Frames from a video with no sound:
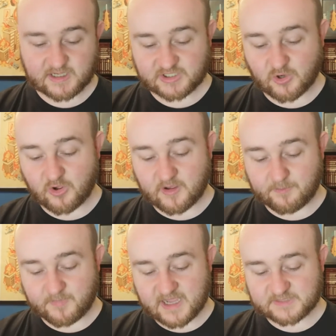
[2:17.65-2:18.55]
It's got a
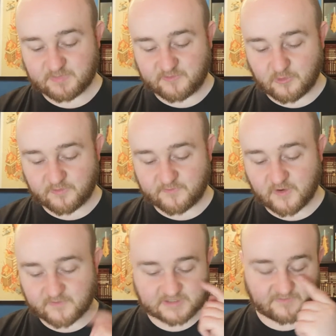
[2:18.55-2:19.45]
best before
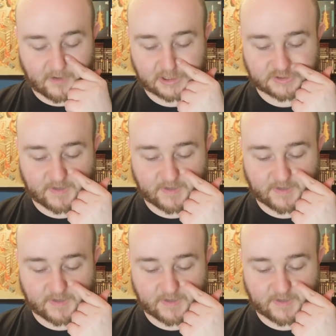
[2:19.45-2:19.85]
1st of March